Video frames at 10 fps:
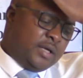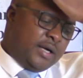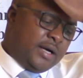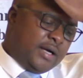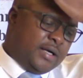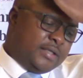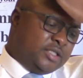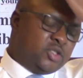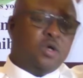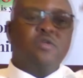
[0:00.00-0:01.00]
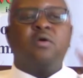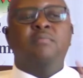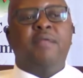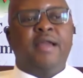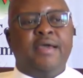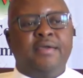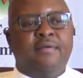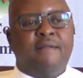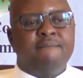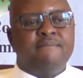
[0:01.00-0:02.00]
uh, uh, did not comply
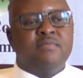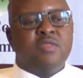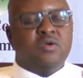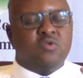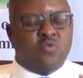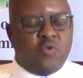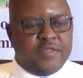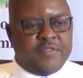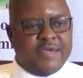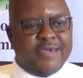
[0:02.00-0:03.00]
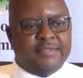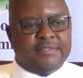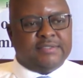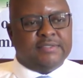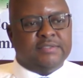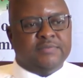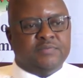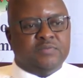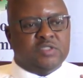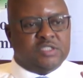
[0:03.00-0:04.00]
with its
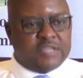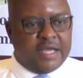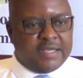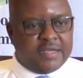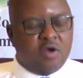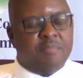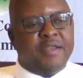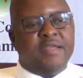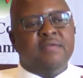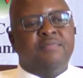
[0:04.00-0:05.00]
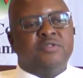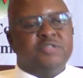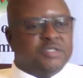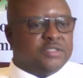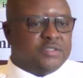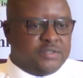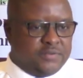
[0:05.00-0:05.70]
standard operating procedures.